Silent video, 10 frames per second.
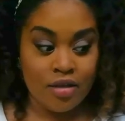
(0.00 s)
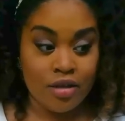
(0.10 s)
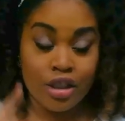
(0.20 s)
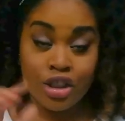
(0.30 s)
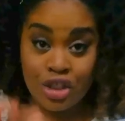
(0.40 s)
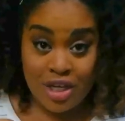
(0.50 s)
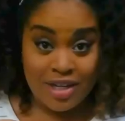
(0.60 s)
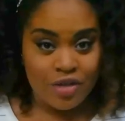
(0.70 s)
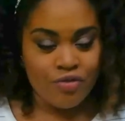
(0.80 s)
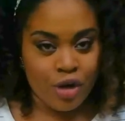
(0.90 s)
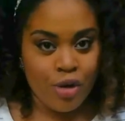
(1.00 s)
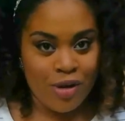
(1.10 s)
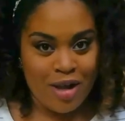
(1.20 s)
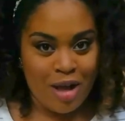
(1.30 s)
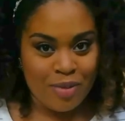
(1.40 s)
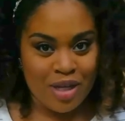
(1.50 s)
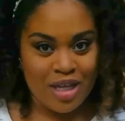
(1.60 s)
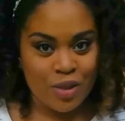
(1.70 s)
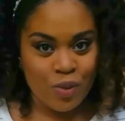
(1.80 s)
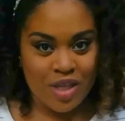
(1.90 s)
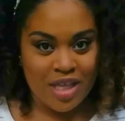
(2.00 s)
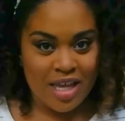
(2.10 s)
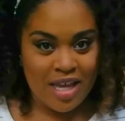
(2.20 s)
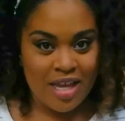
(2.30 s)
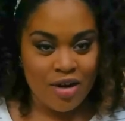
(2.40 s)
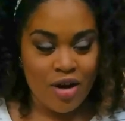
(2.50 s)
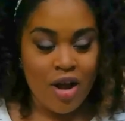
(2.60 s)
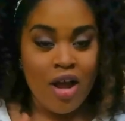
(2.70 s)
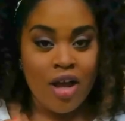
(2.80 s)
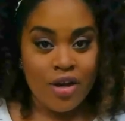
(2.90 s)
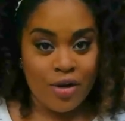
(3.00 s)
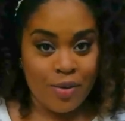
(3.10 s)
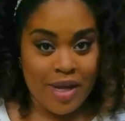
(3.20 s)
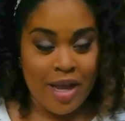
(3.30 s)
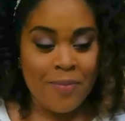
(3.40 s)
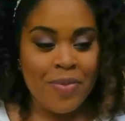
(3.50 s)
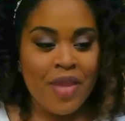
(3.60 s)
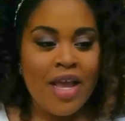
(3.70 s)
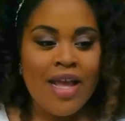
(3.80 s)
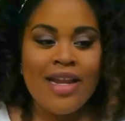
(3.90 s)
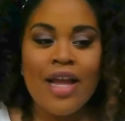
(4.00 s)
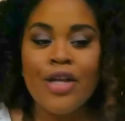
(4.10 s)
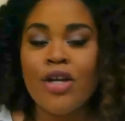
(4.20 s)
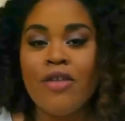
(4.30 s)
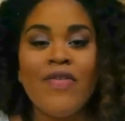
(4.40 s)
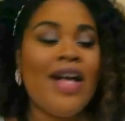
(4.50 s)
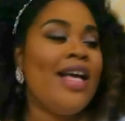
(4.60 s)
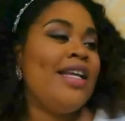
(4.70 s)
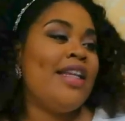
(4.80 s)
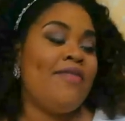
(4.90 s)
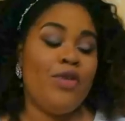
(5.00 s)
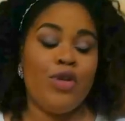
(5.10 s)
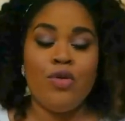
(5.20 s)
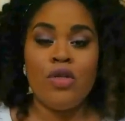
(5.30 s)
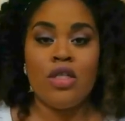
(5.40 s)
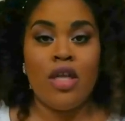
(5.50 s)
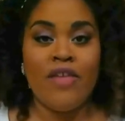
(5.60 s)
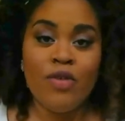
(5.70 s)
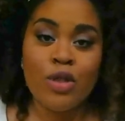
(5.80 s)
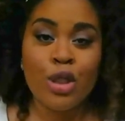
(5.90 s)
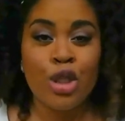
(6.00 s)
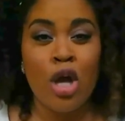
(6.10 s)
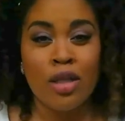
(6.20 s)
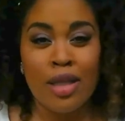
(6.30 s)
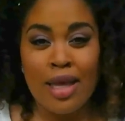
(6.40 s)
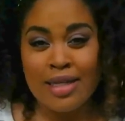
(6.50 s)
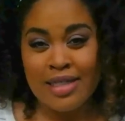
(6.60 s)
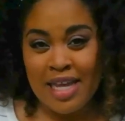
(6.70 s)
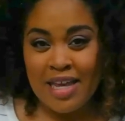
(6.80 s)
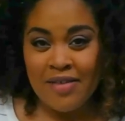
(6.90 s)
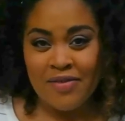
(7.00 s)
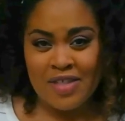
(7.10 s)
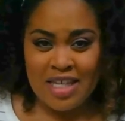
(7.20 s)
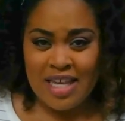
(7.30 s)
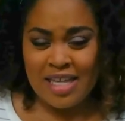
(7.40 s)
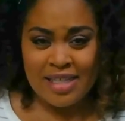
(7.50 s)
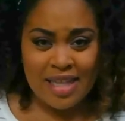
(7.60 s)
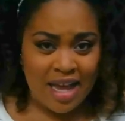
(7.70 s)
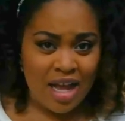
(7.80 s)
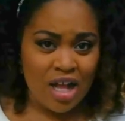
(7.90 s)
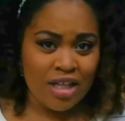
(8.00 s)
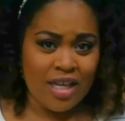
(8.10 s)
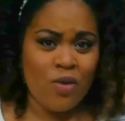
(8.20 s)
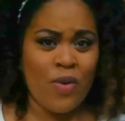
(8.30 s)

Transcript: legit recruiting companies within Korea. Now you're gonna find, if you search on like Dave's ESL and